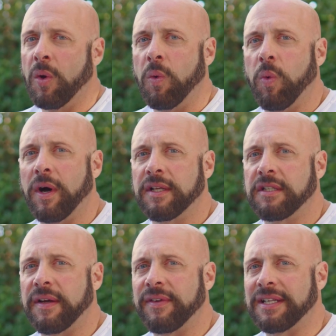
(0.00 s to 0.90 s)
What
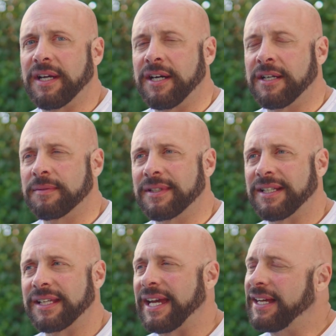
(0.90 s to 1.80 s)
do you have any uh,
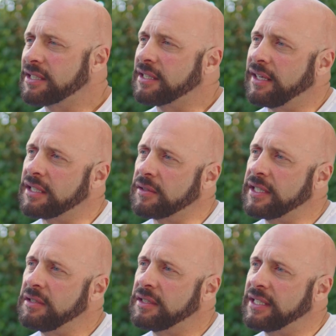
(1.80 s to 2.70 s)
like case studies, or
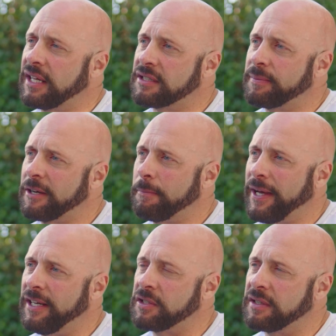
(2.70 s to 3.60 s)
can you tell us about a
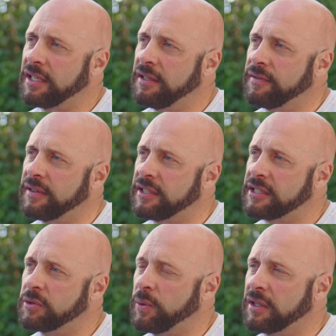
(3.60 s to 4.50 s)
patient that you this
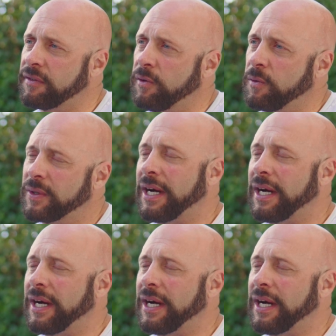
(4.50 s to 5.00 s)
has worked for?